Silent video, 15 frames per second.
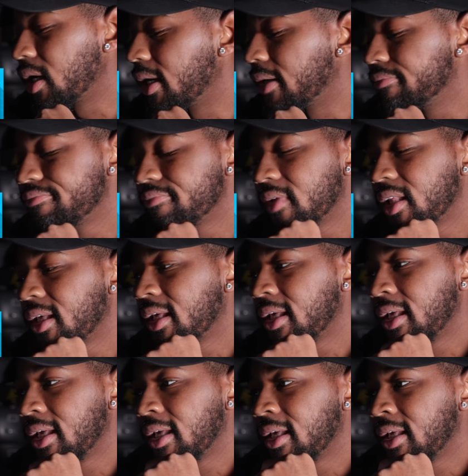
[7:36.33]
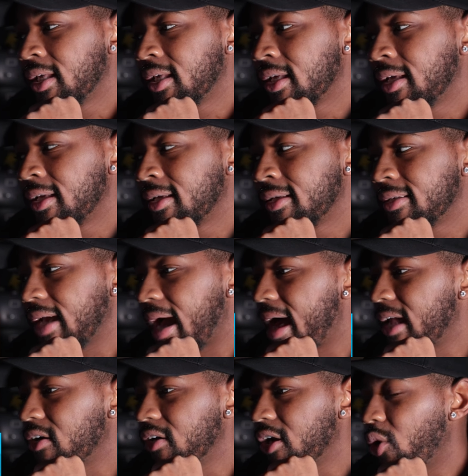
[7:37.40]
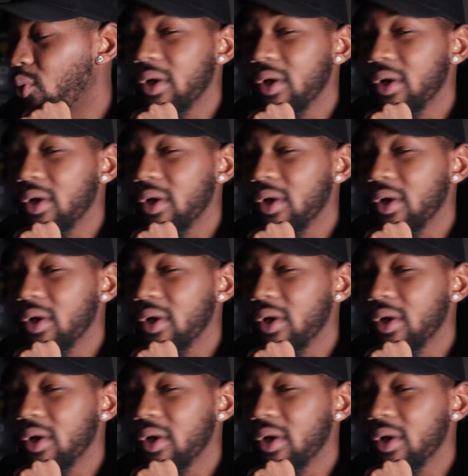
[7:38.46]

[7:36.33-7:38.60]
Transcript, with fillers: but I don't know.